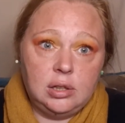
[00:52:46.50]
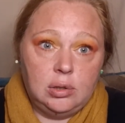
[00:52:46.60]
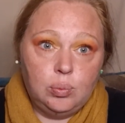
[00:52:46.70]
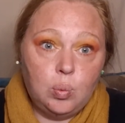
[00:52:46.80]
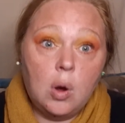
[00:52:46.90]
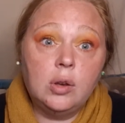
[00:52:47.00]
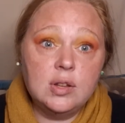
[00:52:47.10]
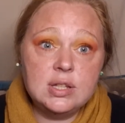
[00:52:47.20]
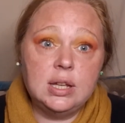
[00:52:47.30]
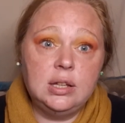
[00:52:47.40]
one
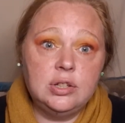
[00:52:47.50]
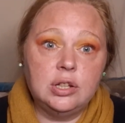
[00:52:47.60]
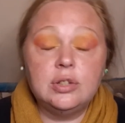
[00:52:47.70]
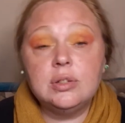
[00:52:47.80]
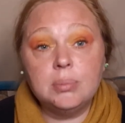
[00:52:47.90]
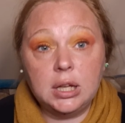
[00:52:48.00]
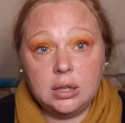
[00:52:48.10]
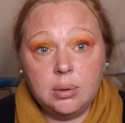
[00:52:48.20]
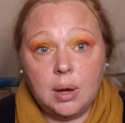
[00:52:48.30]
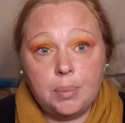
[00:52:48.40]
seizure doesn't
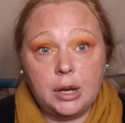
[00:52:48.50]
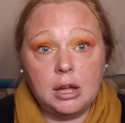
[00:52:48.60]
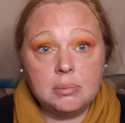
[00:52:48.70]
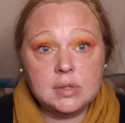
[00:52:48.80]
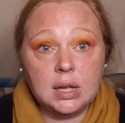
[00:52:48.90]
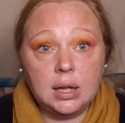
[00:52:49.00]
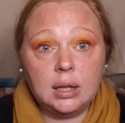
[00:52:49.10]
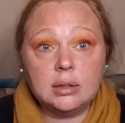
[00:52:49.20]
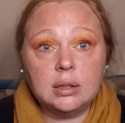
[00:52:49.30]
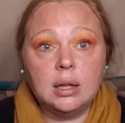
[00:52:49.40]
make you epileptic.
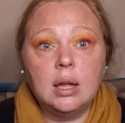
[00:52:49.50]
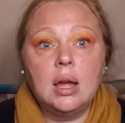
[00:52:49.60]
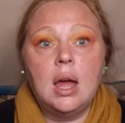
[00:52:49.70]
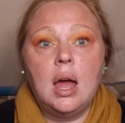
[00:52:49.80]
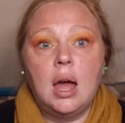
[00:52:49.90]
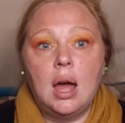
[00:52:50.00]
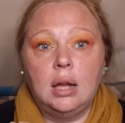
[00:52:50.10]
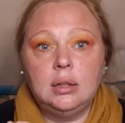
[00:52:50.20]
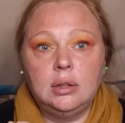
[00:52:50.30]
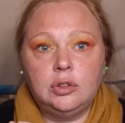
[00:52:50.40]

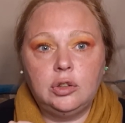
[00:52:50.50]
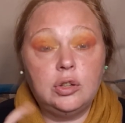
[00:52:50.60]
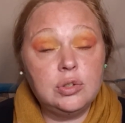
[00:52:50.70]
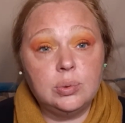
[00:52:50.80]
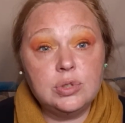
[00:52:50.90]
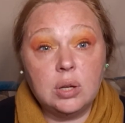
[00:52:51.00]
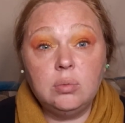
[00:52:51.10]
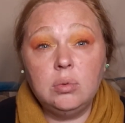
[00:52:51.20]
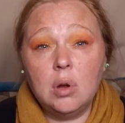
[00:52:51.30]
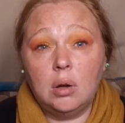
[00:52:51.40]
And there's also
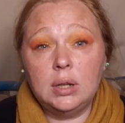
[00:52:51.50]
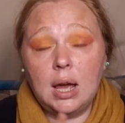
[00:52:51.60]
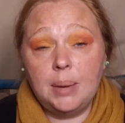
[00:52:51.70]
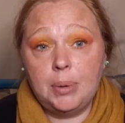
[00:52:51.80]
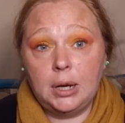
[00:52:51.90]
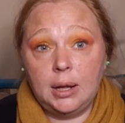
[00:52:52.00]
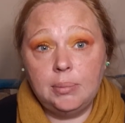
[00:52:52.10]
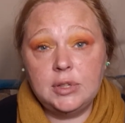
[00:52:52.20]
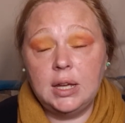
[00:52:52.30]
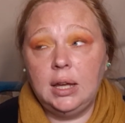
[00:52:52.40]

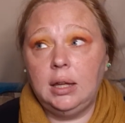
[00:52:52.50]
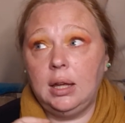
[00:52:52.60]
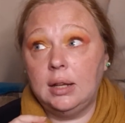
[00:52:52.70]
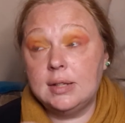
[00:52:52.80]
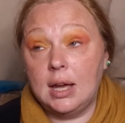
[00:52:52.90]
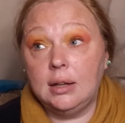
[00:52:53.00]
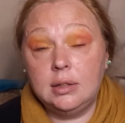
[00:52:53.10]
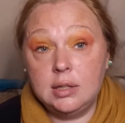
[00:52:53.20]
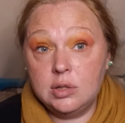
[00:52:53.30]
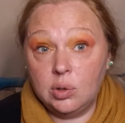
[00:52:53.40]
non-epileptic attack
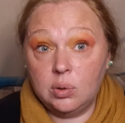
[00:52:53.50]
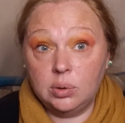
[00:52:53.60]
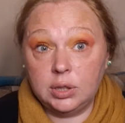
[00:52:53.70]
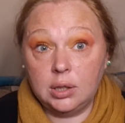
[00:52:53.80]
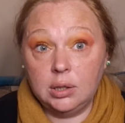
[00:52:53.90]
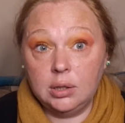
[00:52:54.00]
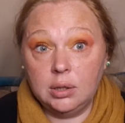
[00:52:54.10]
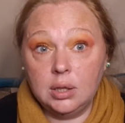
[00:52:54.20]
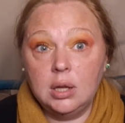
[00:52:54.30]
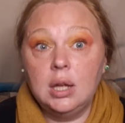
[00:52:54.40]
disorder,
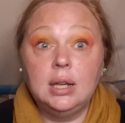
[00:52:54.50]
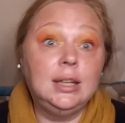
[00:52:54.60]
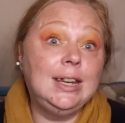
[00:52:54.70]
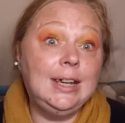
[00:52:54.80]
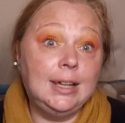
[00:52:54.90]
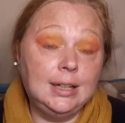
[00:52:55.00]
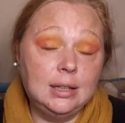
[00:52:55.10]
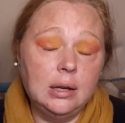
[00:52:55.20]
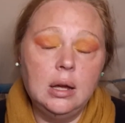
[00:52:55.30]
NEED,